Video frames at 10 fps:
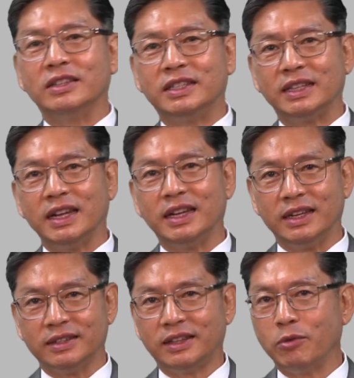
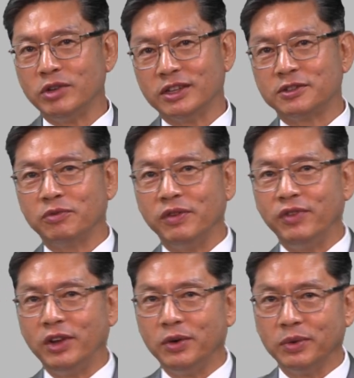C's that we just
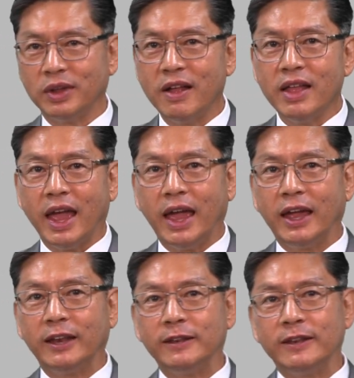reviewed.
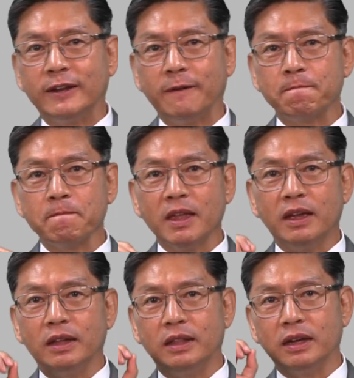And
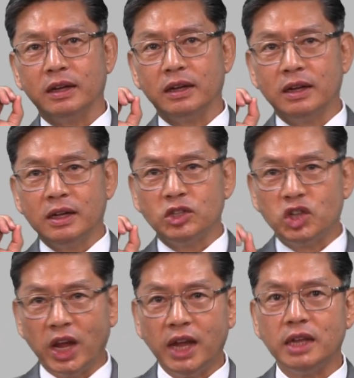the
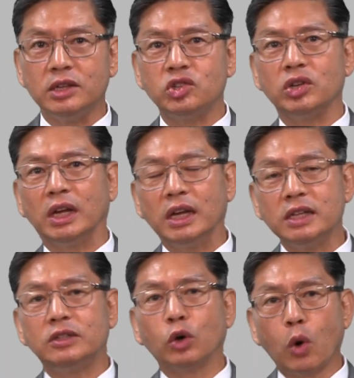change
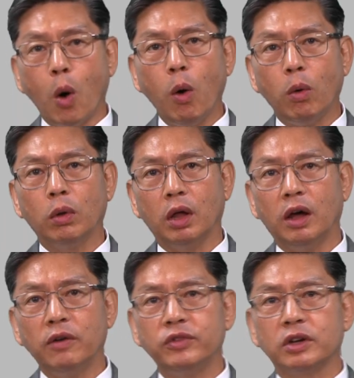is the goal
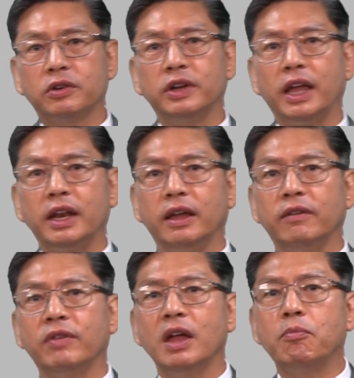of the
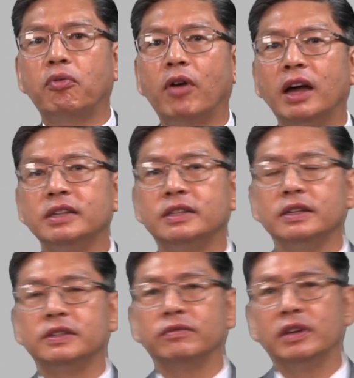creative
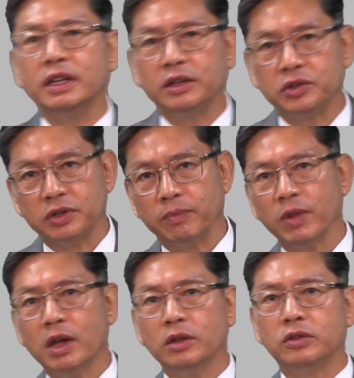process of leadership
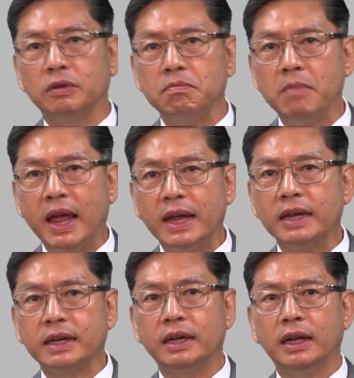to
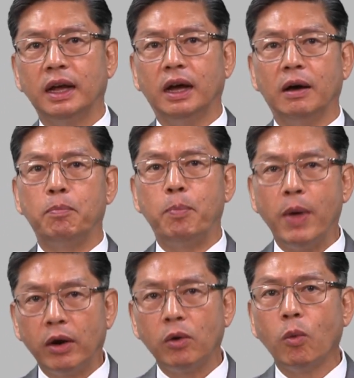make a
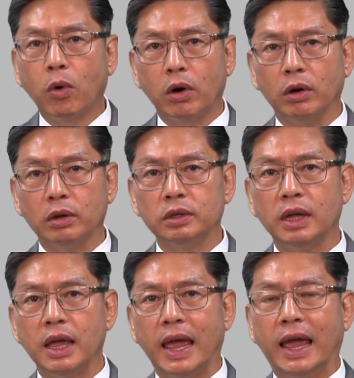better world
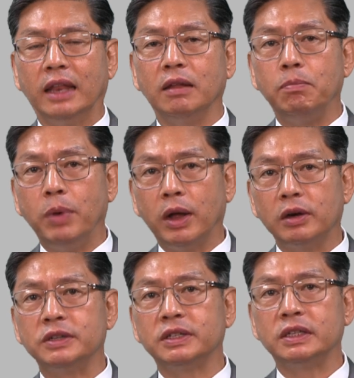and a
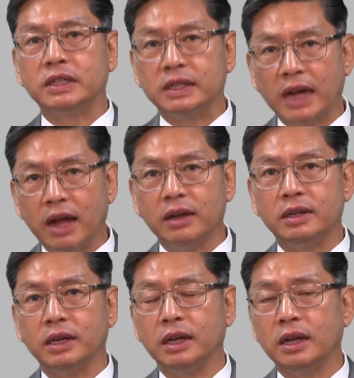better
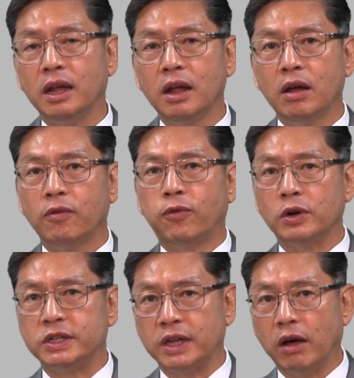society for
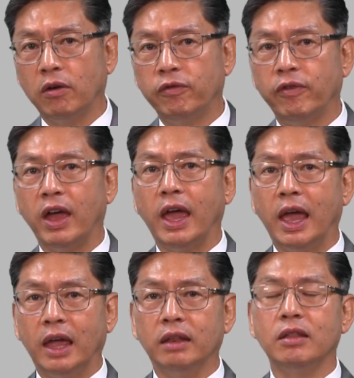self
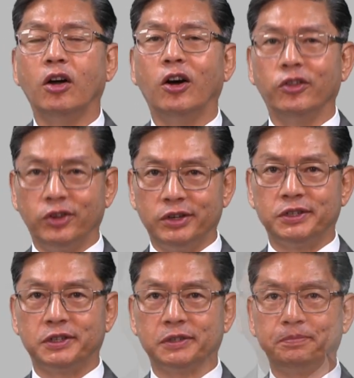and
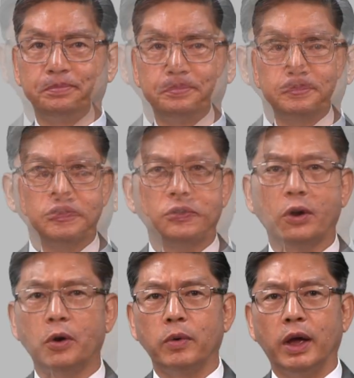others.
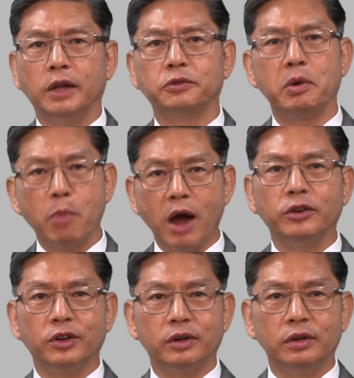So, as a
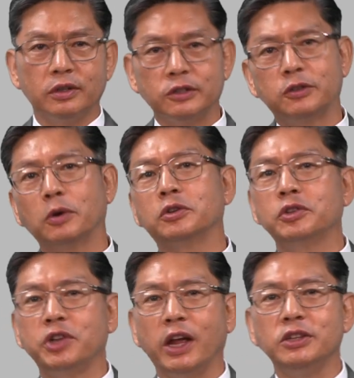reminder, the social
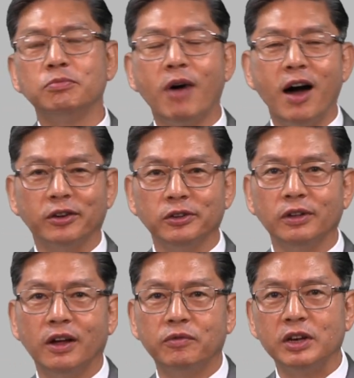change
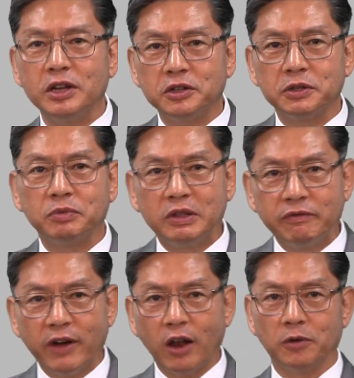model of leadership
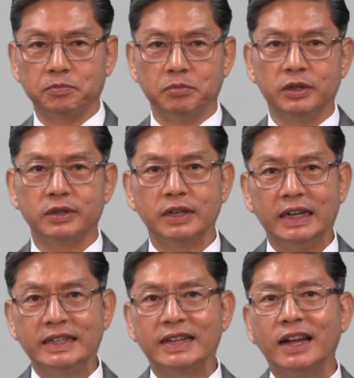development
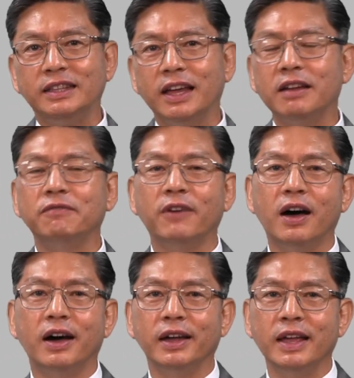is
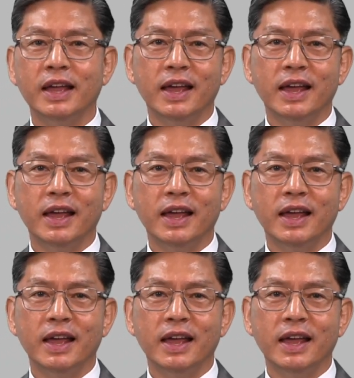identified